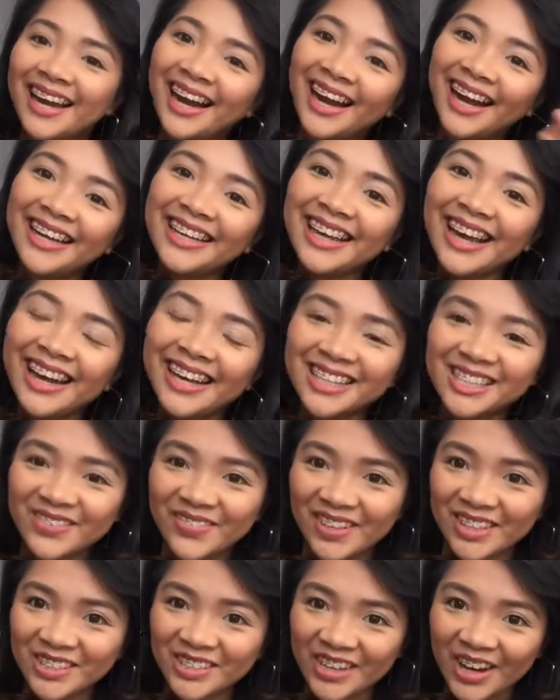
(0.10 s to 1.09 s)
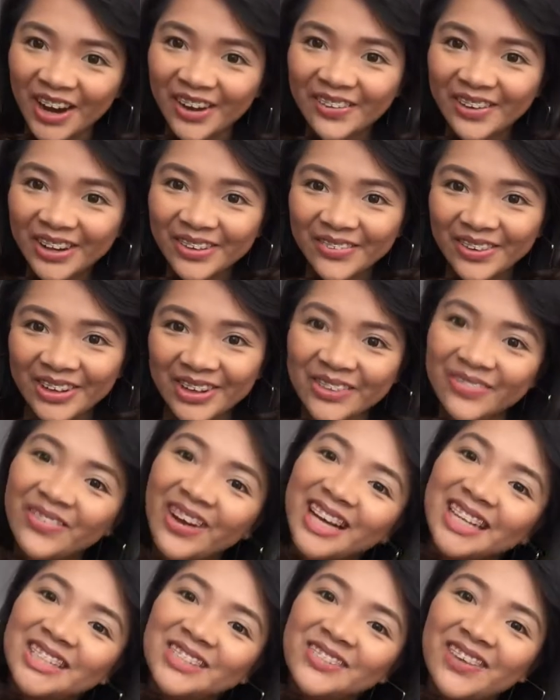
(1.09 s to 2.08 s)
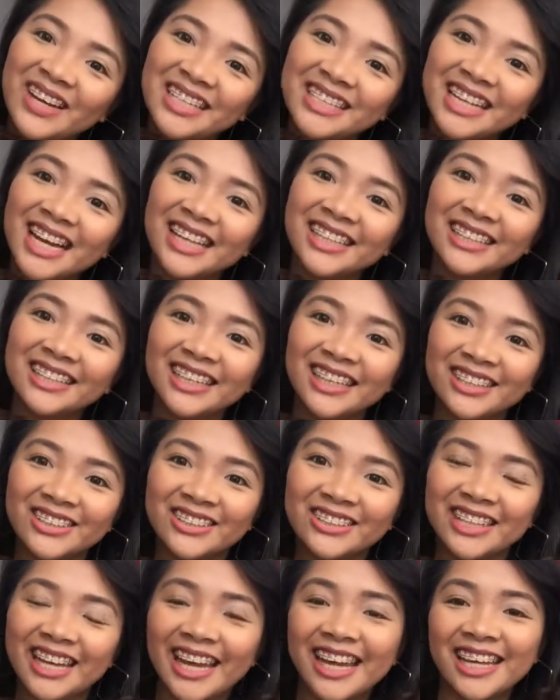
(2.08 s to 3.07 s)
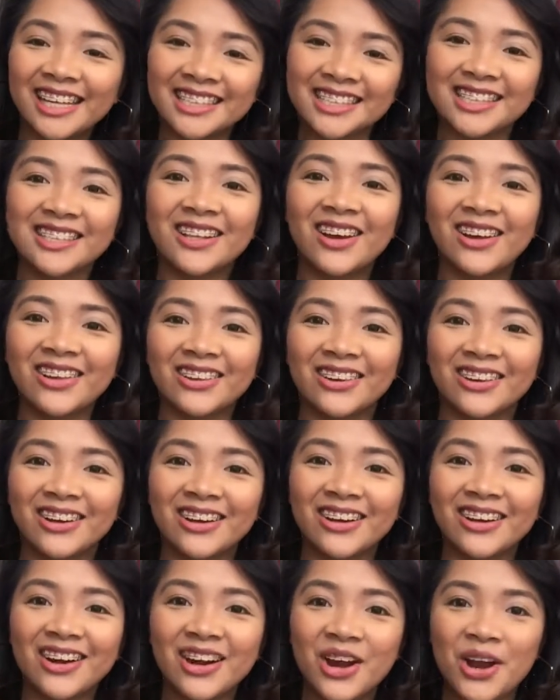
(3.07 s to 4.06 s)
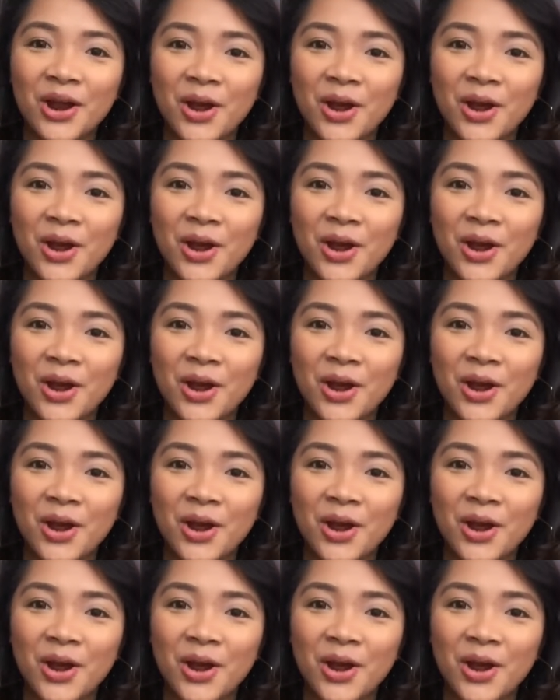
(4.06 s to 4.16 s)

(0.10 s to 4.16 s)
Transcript: Hiya, it's me Janara and welcome back to my channel, and today is another